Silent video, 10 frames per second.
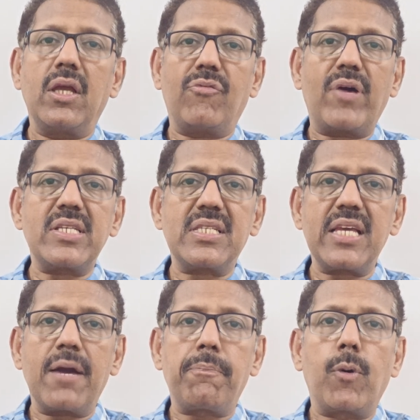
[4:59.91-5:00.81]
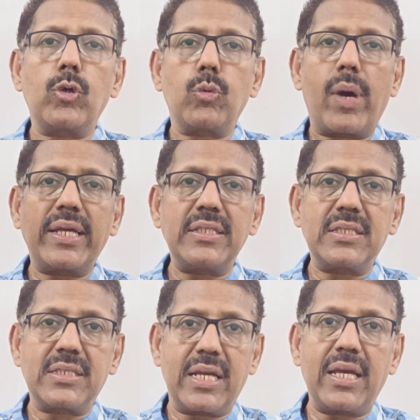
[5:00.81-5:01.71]
if I see a port wine
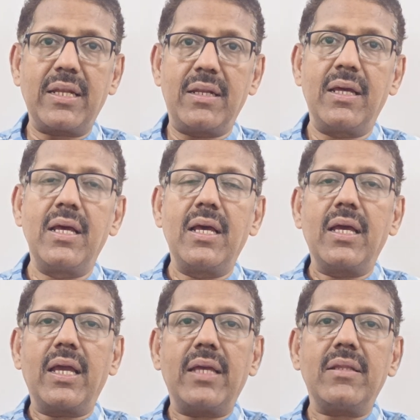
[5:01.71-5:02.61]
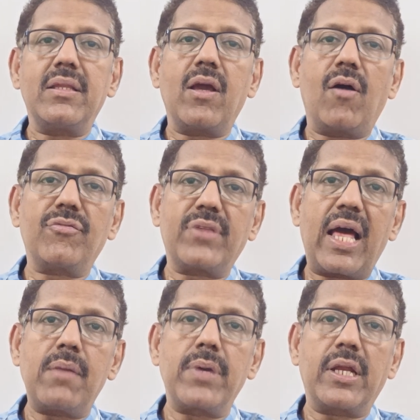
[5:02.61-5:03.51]
stain in the
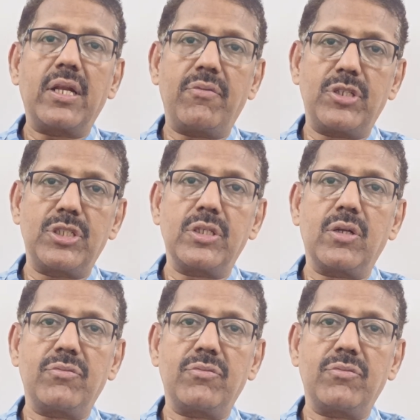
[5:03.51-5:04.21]
ophthalmic division